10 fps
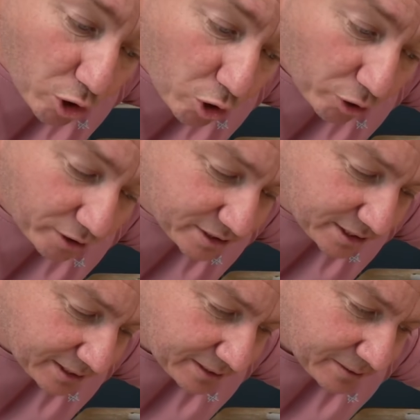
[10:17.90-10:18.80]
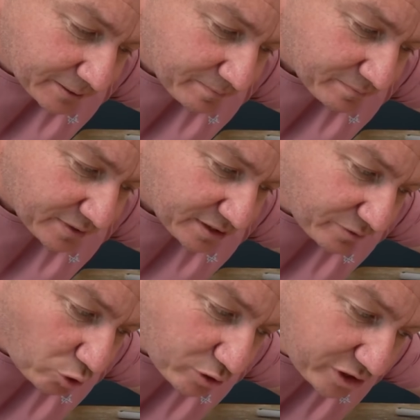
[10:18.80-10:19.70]
cooked.
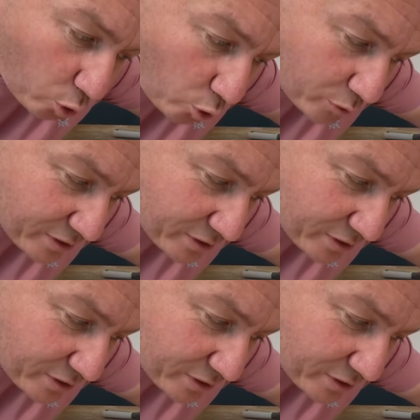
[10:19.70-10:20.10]
You've got the oil